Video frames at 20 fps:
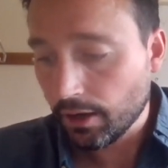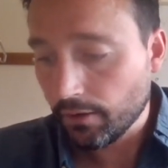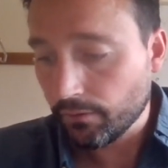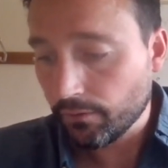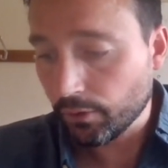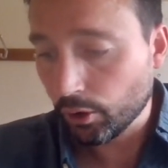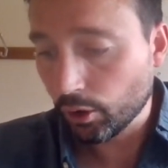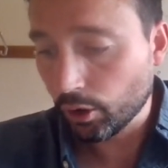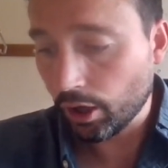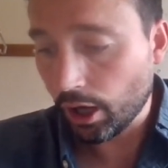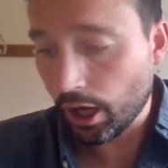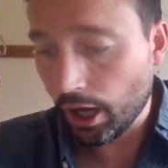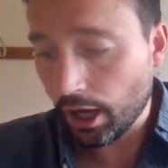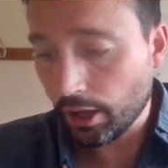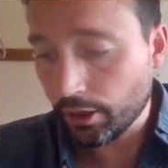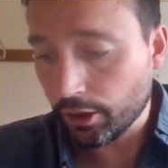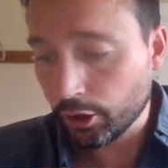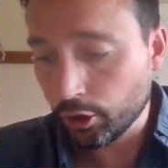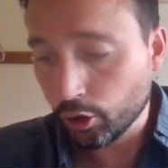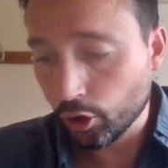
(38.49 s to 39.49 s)
for
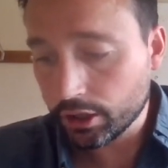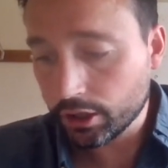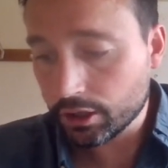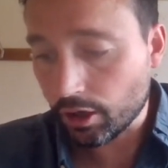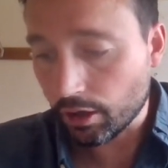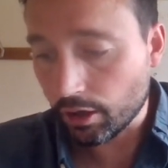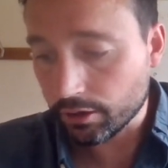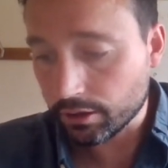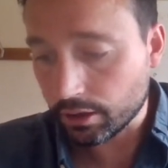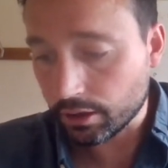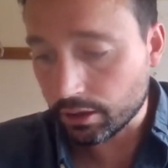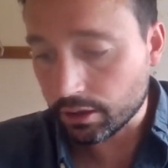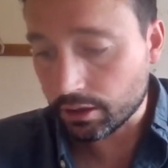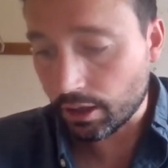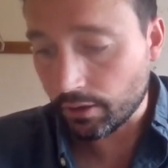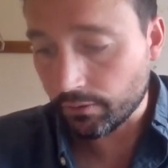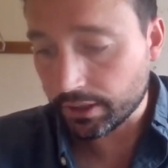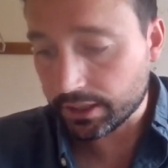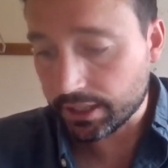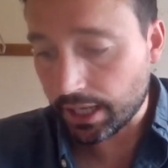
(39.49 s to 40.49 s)
the noise constants
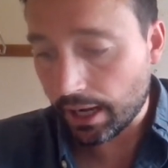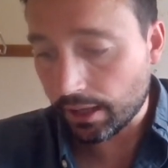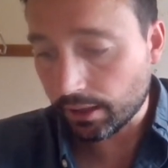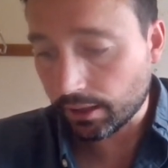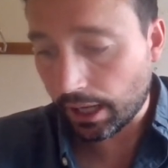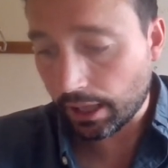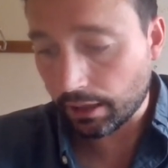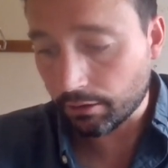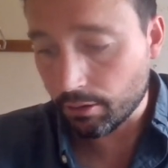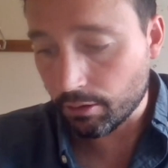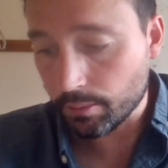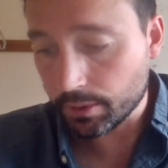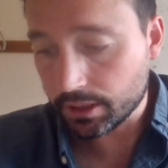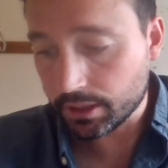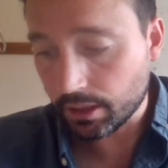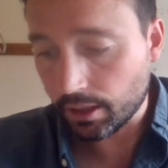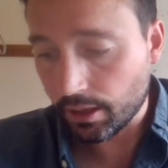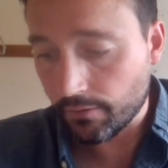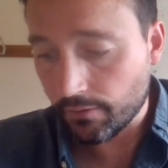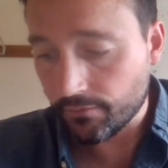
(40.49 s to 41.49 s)
of the tau
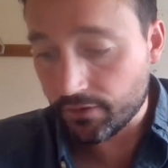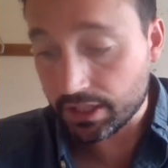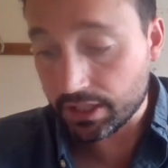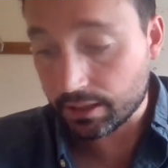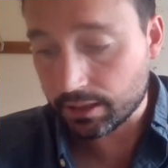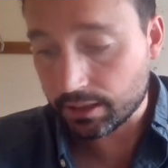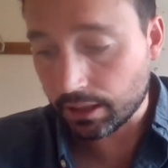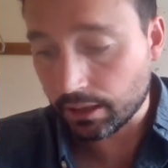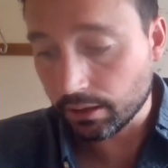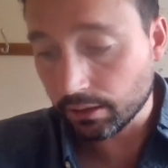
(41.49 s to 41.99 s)
calorimeter and physics